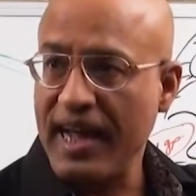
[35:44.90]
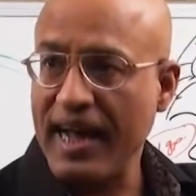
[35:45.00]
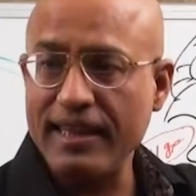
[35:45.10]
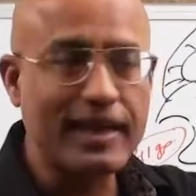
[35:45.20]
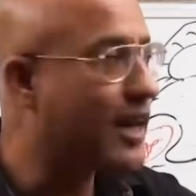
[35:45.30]

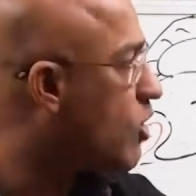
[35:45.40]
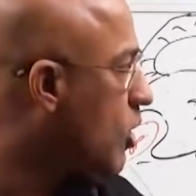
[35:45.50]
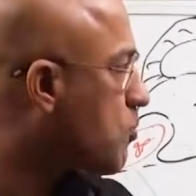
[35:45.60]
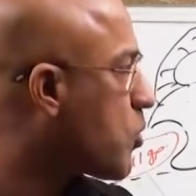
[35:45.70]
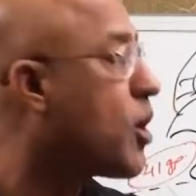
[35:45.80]
and they are
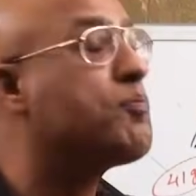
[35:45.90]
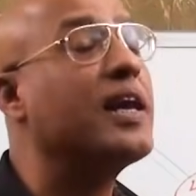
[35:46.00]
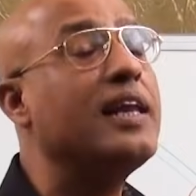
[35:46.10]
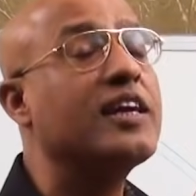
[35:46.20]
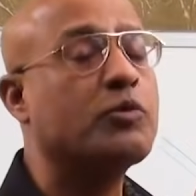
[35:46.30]
not
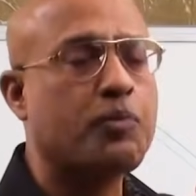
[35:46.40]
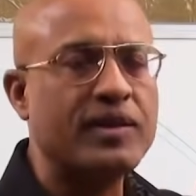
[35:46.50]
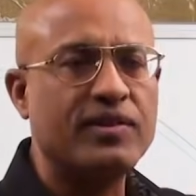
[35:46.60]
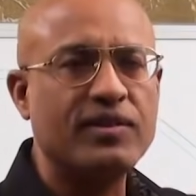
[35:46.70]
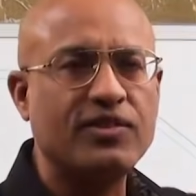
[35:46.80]
properly
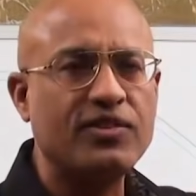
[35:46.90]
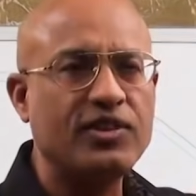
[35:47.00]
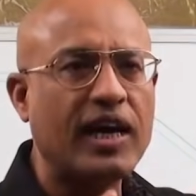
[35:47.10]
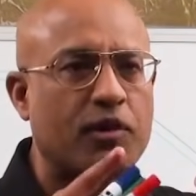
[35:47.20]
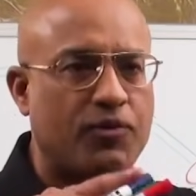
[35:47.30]
expressing
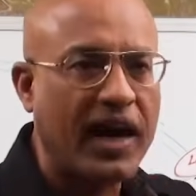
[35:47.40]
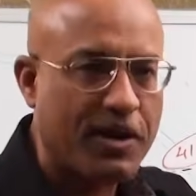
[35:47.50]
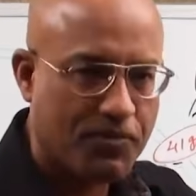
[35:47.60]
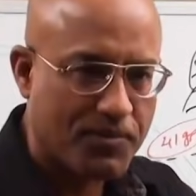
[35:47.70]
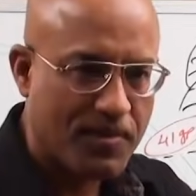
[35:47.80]

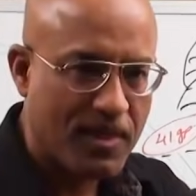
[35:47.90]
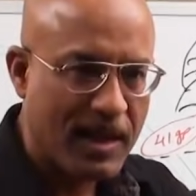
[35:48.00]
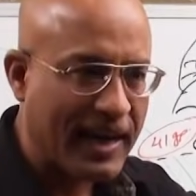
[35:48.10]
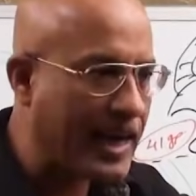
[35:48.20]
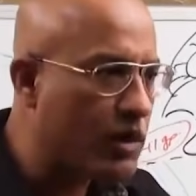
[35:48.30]
CCR5.
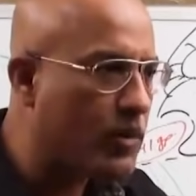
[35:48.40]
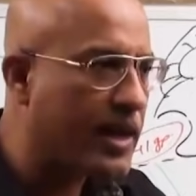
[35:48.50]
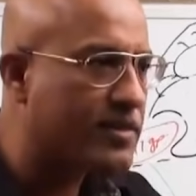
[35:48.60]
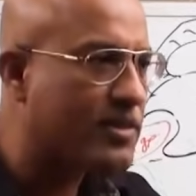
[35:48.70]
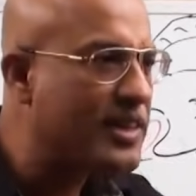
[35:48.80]
Can
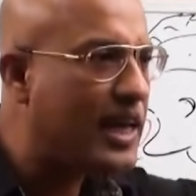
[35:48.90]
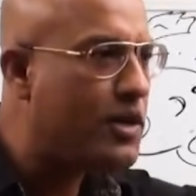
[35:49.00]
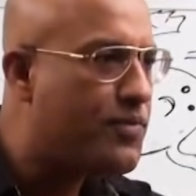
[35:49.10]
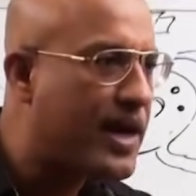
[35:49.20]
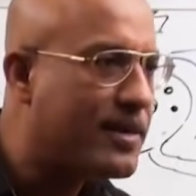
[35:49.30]
virus really
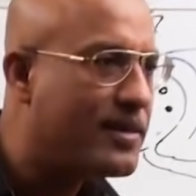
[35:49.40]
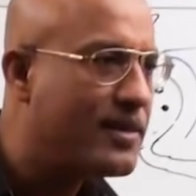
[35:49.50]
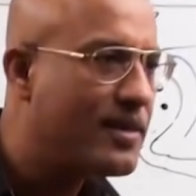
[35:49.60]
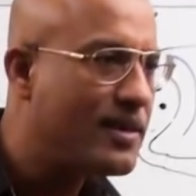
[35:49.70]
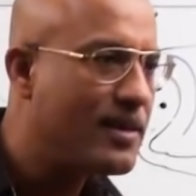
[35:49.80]
infect?
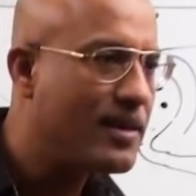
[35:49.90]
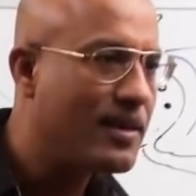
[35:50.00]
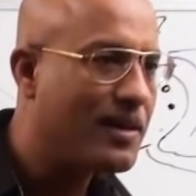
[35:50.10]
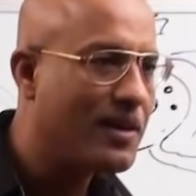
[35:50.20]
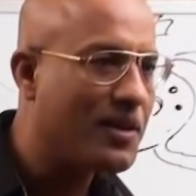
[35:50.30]

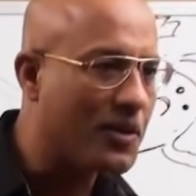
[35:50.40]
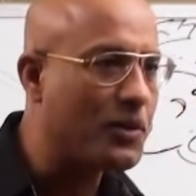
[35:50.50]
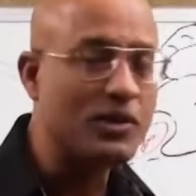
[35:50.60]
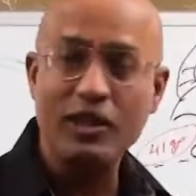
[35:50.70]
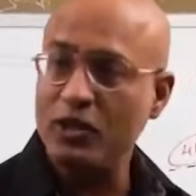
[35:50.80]

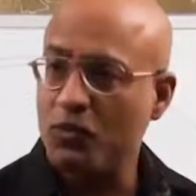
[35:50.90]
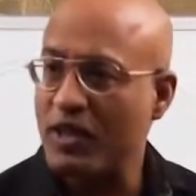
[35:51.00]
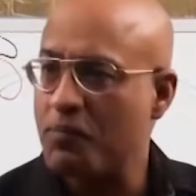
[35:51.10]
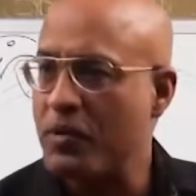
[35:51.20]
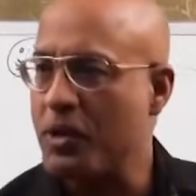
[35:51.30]
No, these were
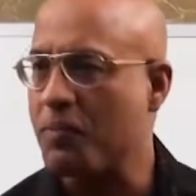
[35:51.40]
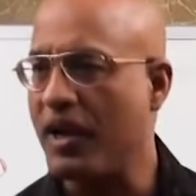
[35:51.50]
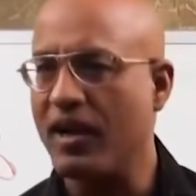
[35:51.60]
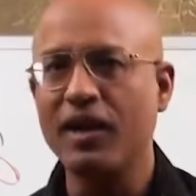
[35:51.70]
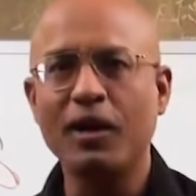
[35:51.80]
the
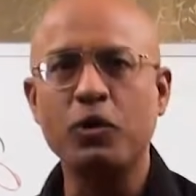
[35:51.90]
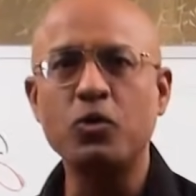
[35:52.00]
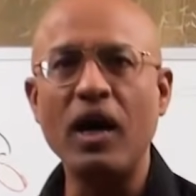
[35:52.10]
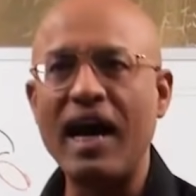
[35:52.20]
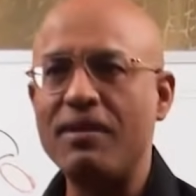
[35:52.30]
people
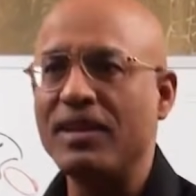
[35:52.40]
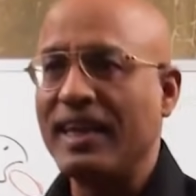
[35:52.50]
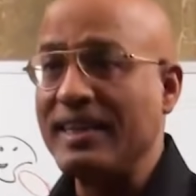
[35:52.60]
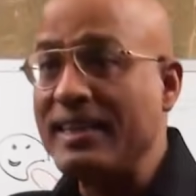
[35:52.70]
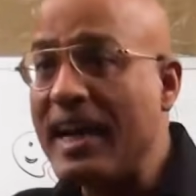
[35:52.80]
who have
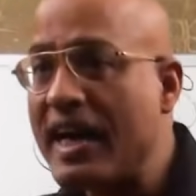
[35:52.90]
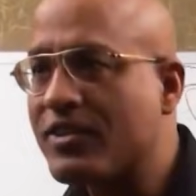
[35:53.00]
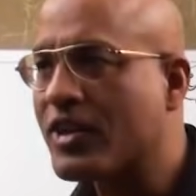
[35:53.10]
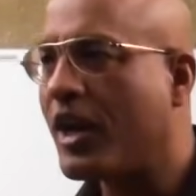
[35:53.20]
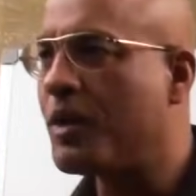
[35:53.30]
natural